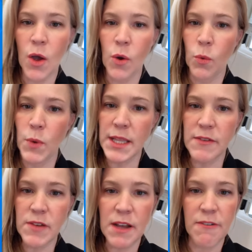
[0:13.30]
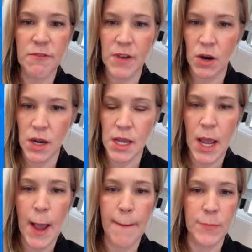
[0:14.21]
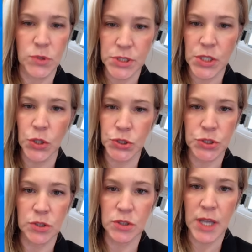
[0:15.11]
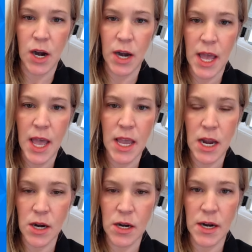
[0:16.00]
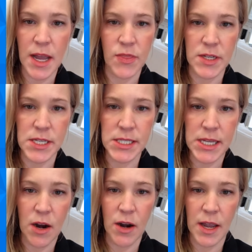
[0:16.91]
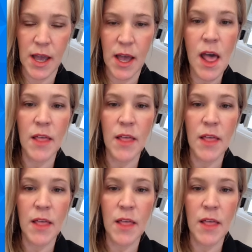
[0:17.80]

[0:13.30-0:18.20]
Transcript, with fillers: We live in a very multicultural area here in the DC area.